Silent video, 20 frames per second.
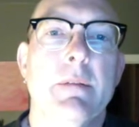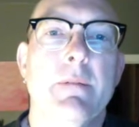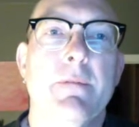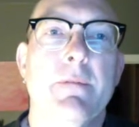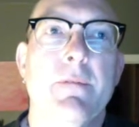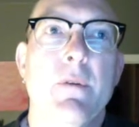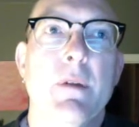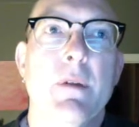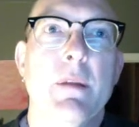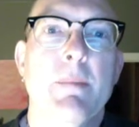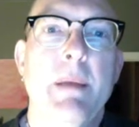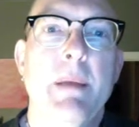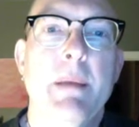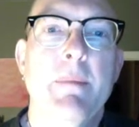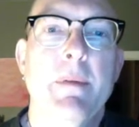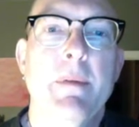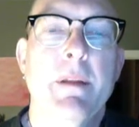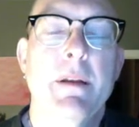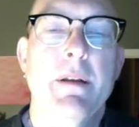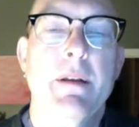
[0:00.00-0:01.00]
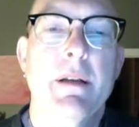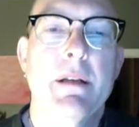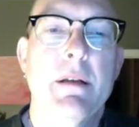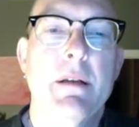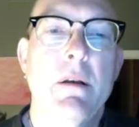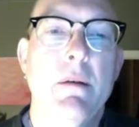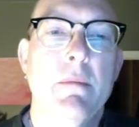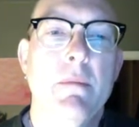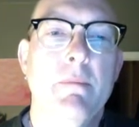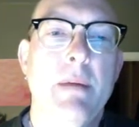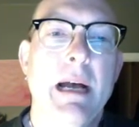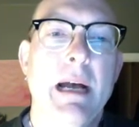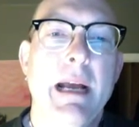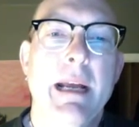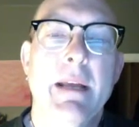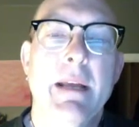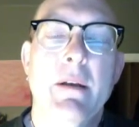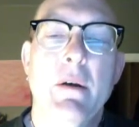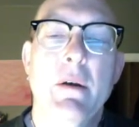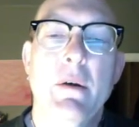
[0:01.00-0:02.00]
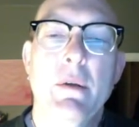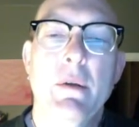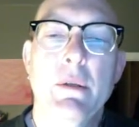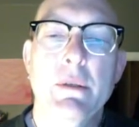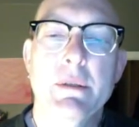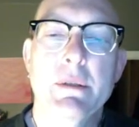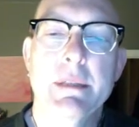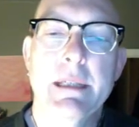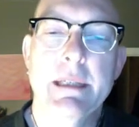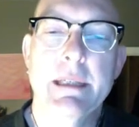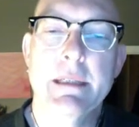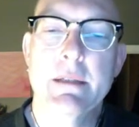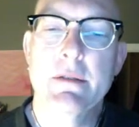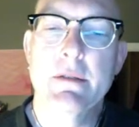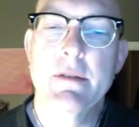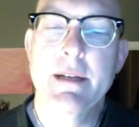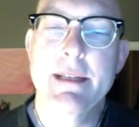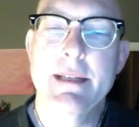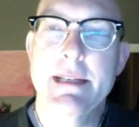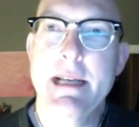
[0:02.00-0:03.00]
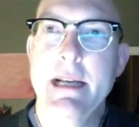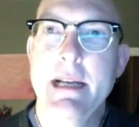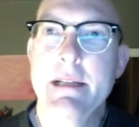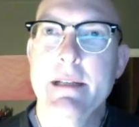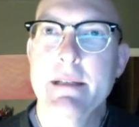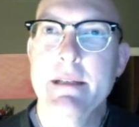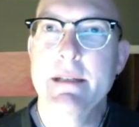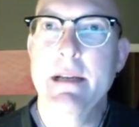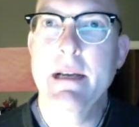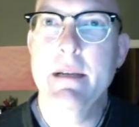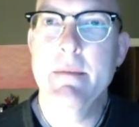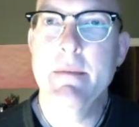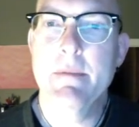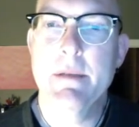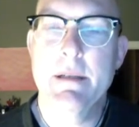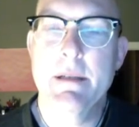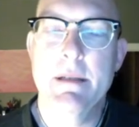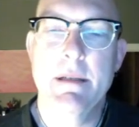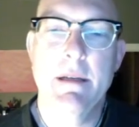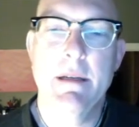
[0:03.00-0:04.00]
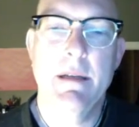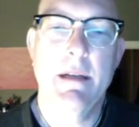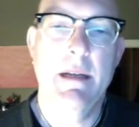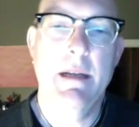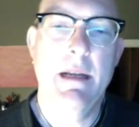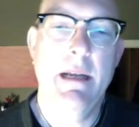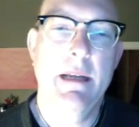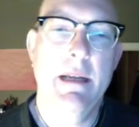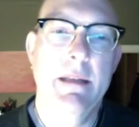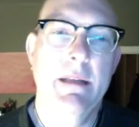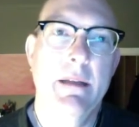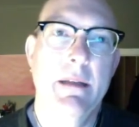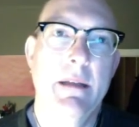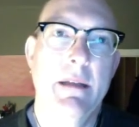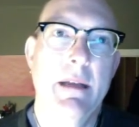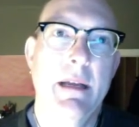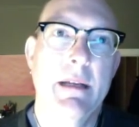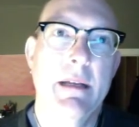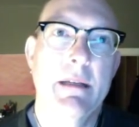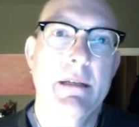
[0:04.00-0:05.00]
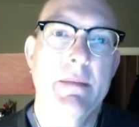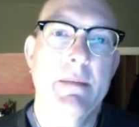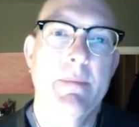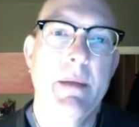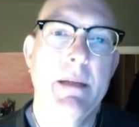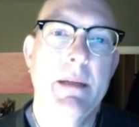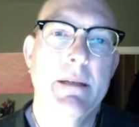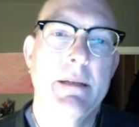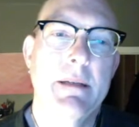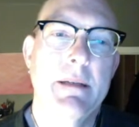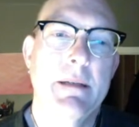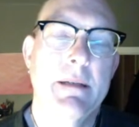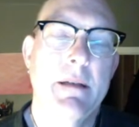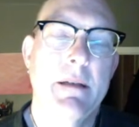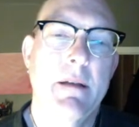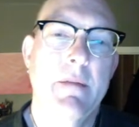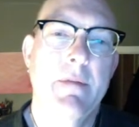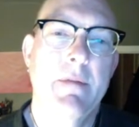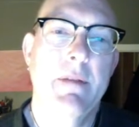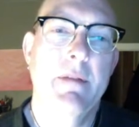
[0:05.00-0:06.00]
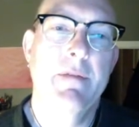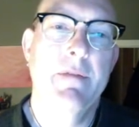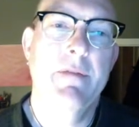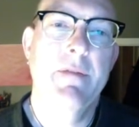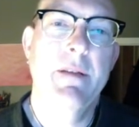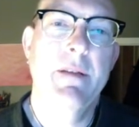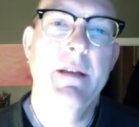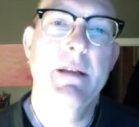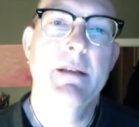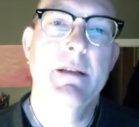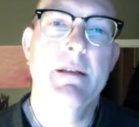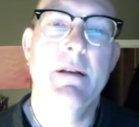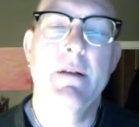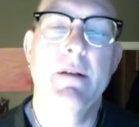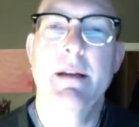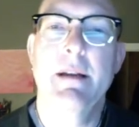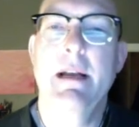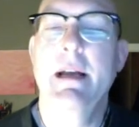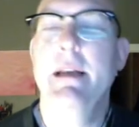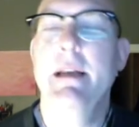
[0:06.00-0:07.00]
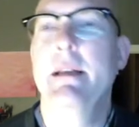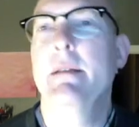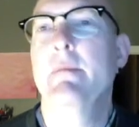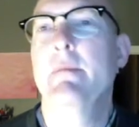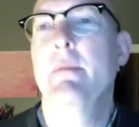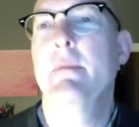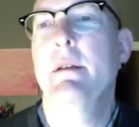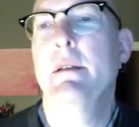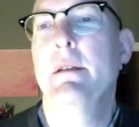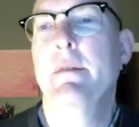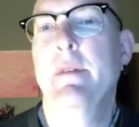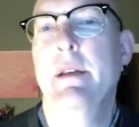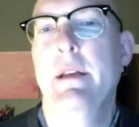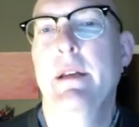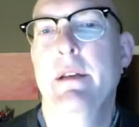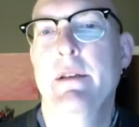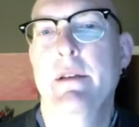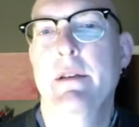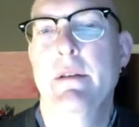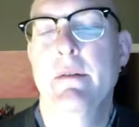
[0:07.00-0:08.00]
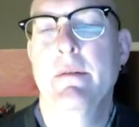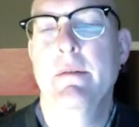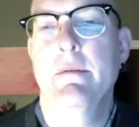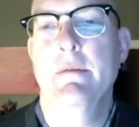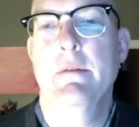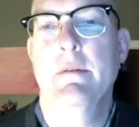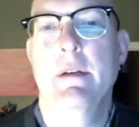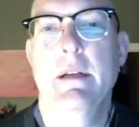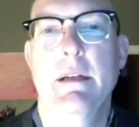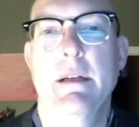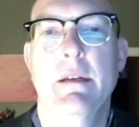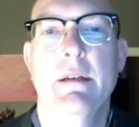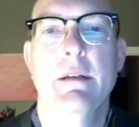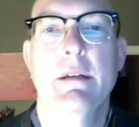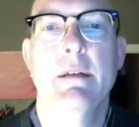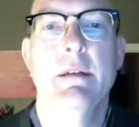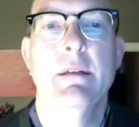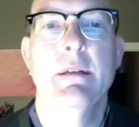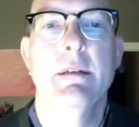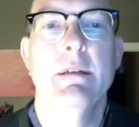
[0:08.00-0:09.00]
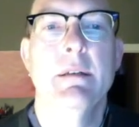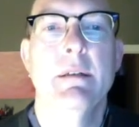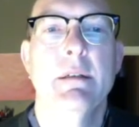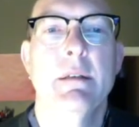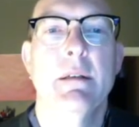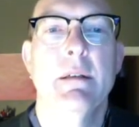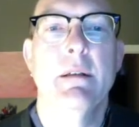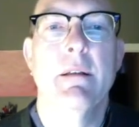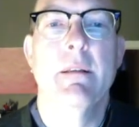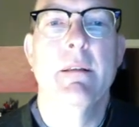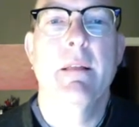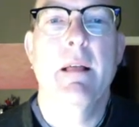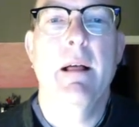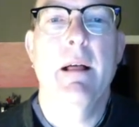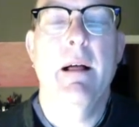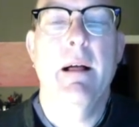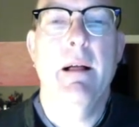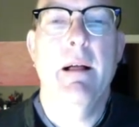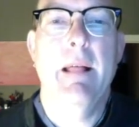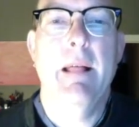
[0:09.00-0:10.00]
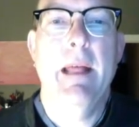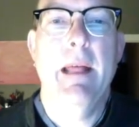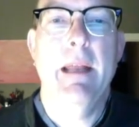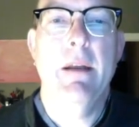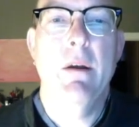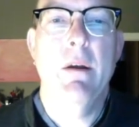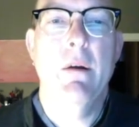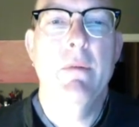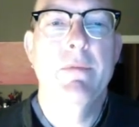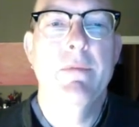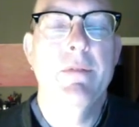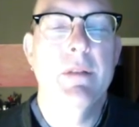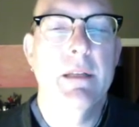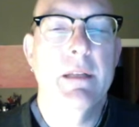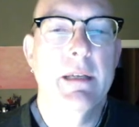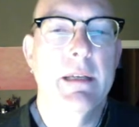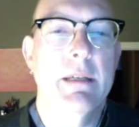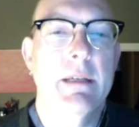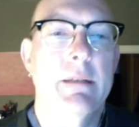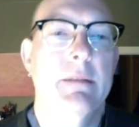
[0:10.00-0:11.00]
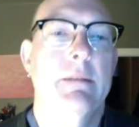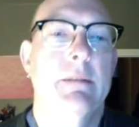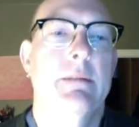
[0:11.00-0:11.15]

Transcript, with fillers: for the people that are just buying and holding, the transaction times and the expenses of the fees are not as much of an issue, right? Uh, and hopefully,